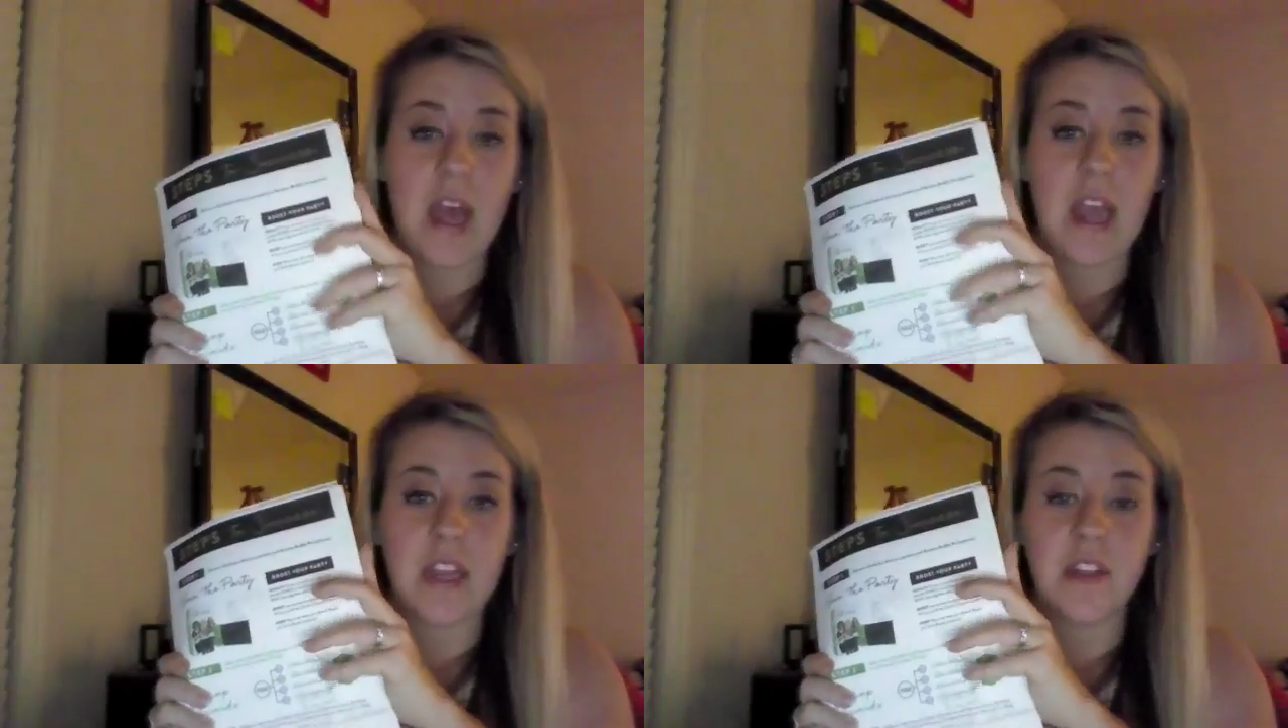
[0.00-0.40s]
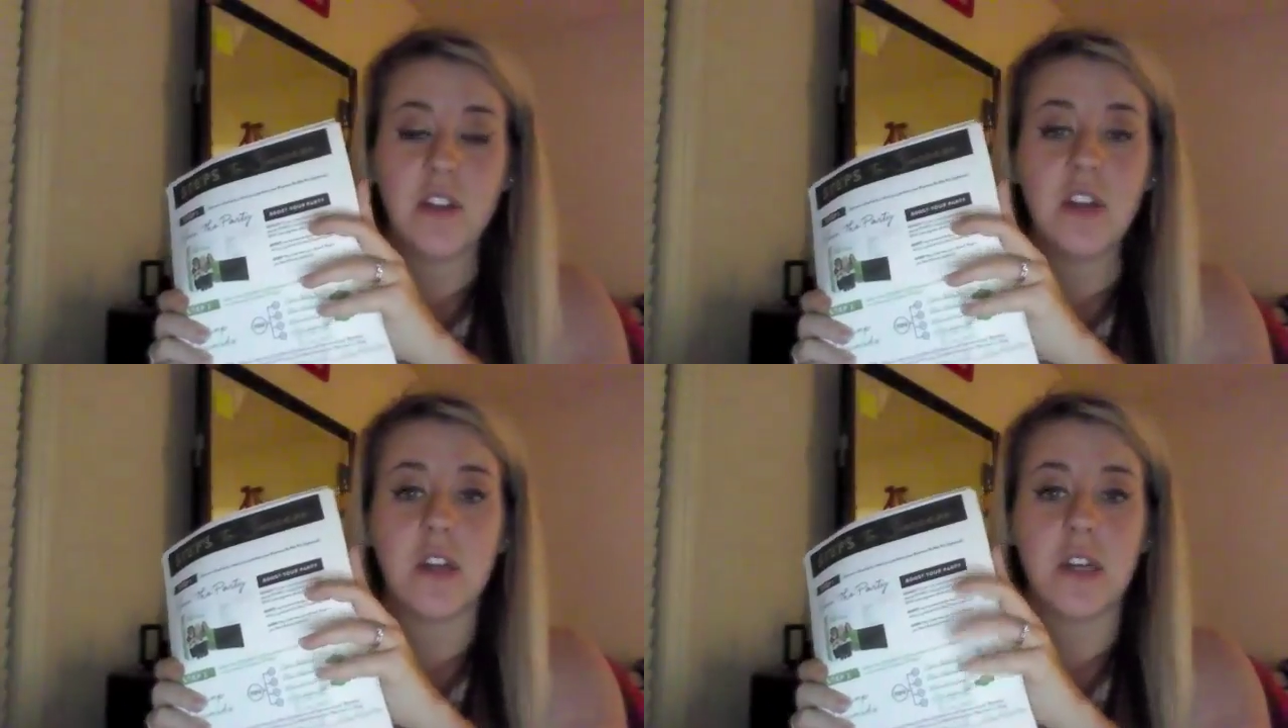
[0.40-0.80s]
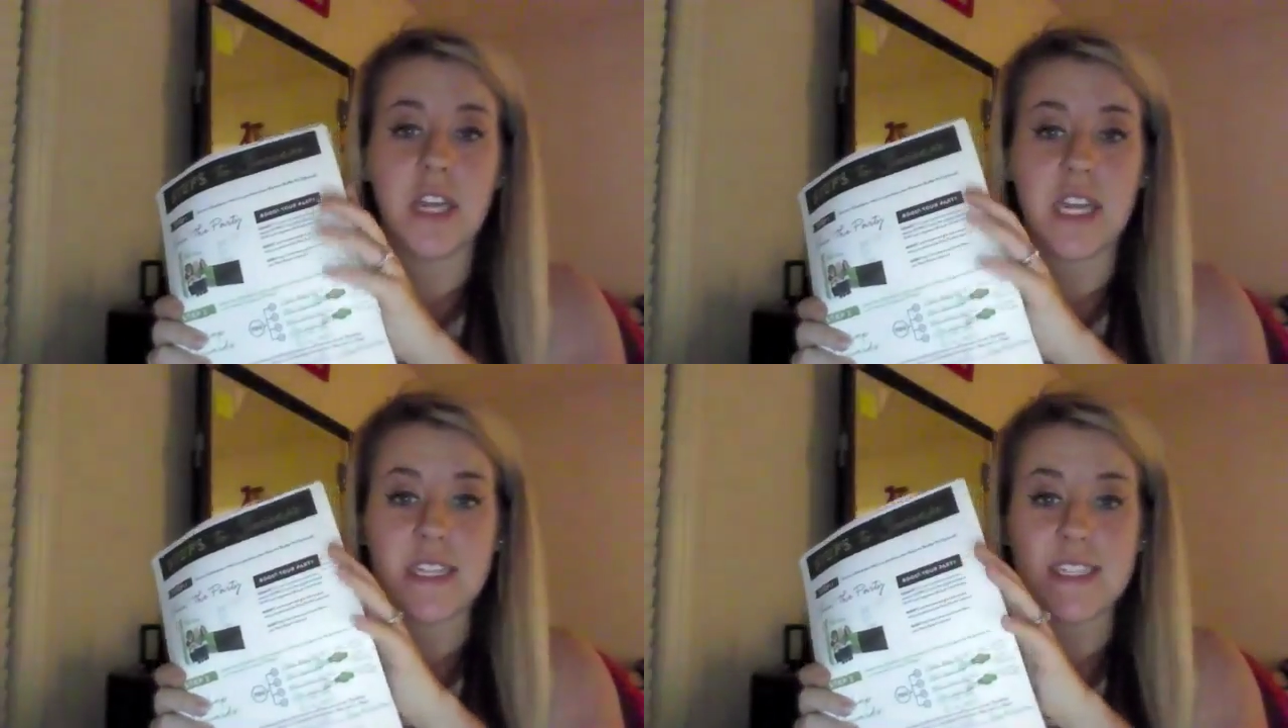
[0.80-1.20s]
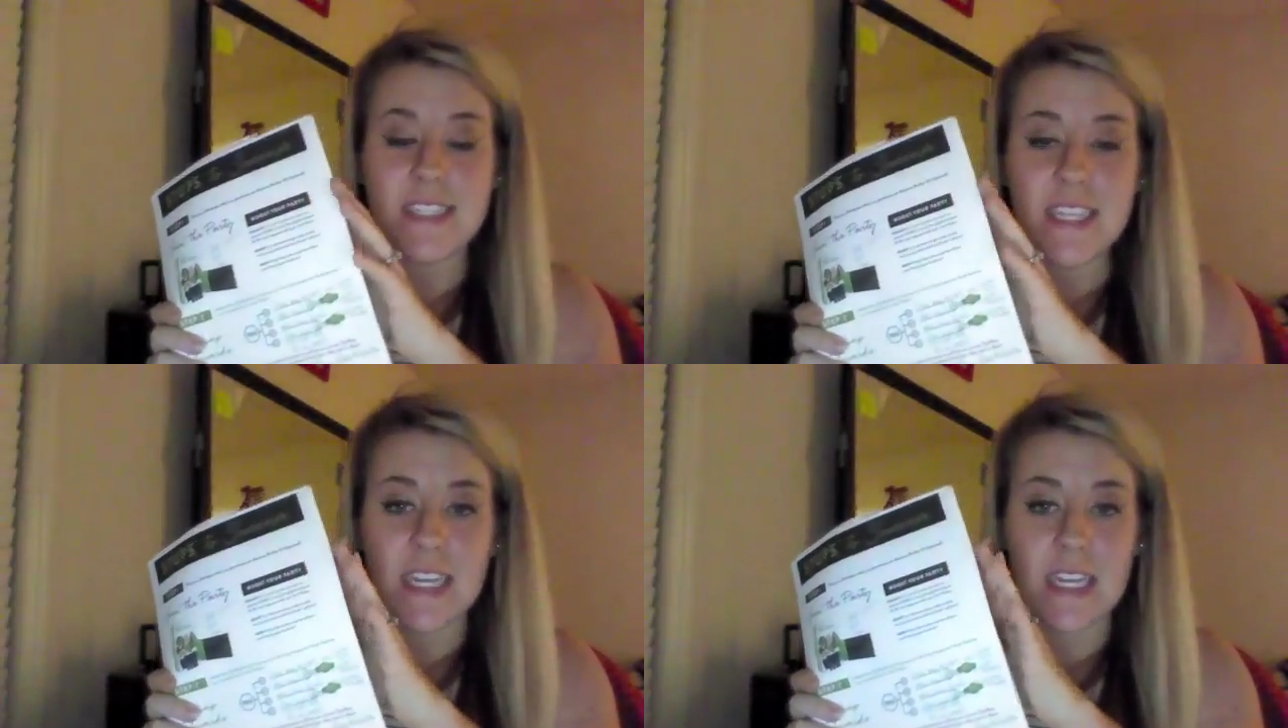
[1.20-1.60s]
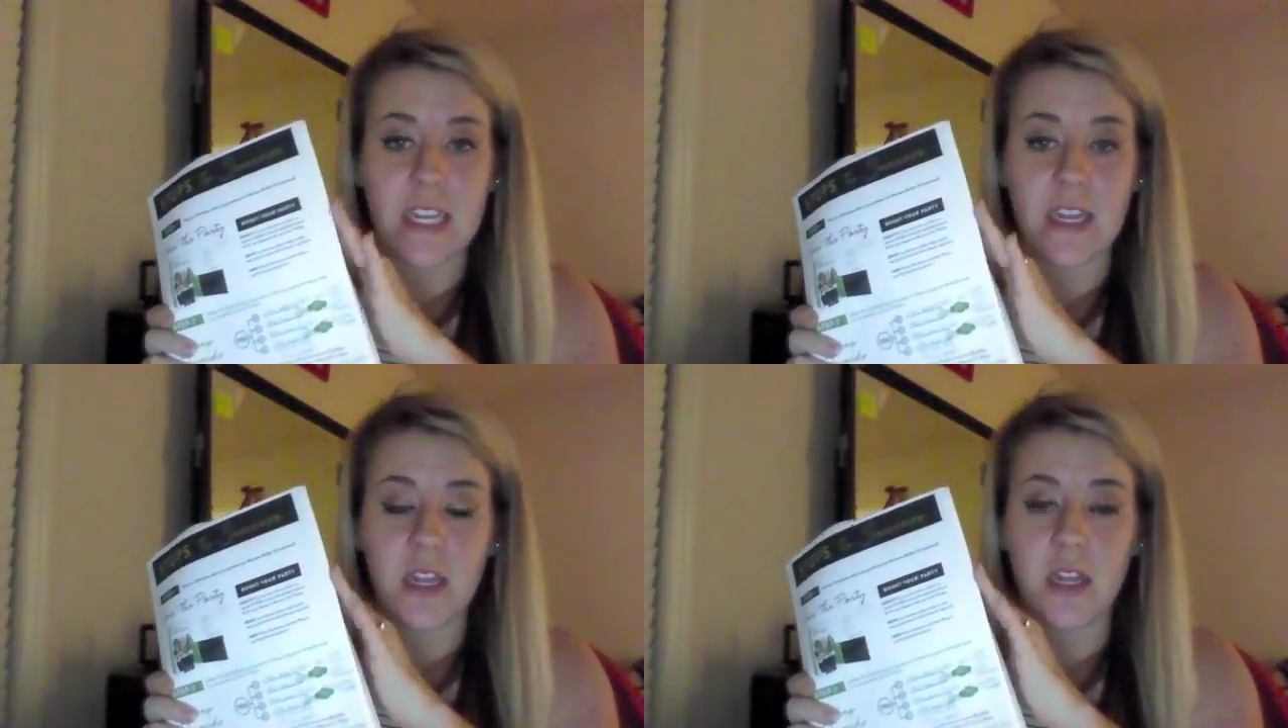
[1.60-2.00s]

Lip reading: I can look and see